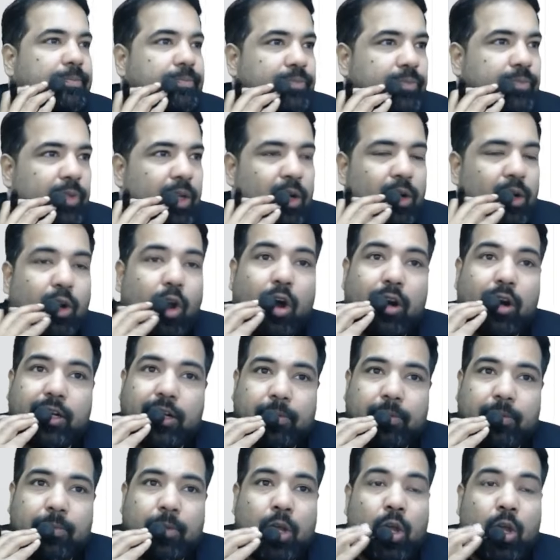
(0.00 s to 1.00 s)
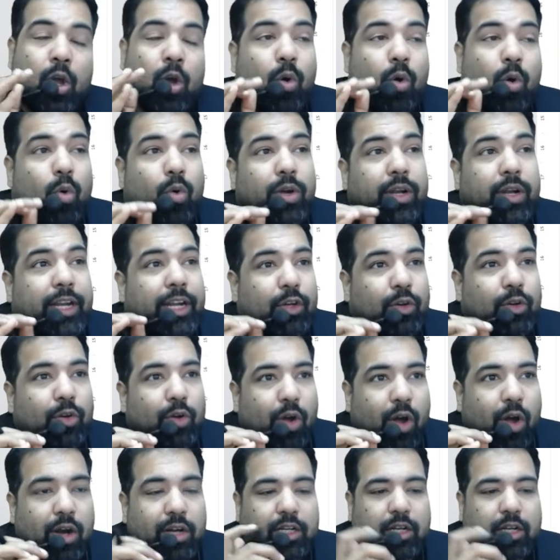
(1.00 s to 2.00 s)
Long term. Only to
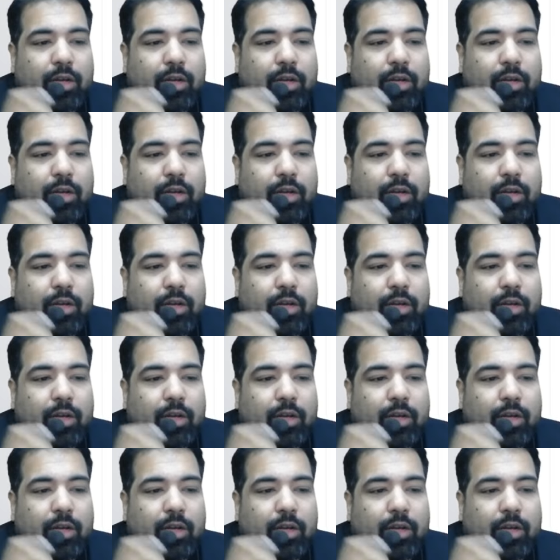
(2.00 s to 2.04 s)
long term,